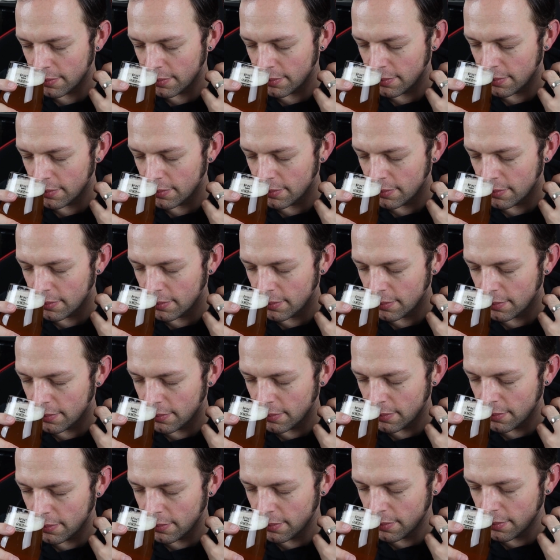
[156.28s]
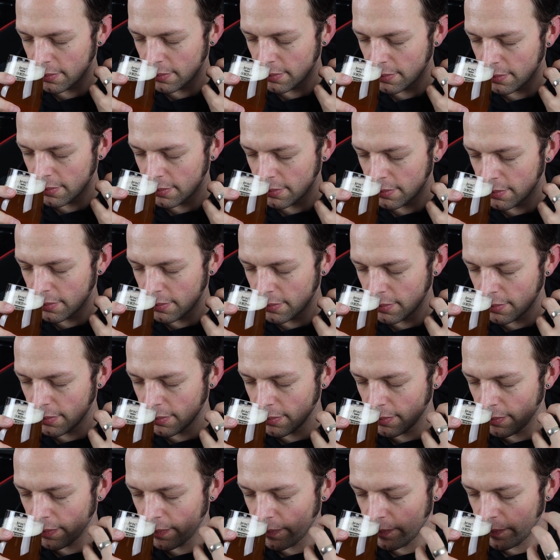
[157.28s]

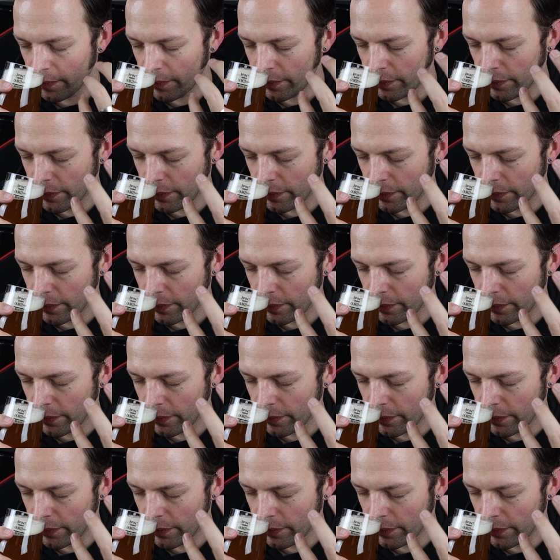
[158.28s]
[no speech]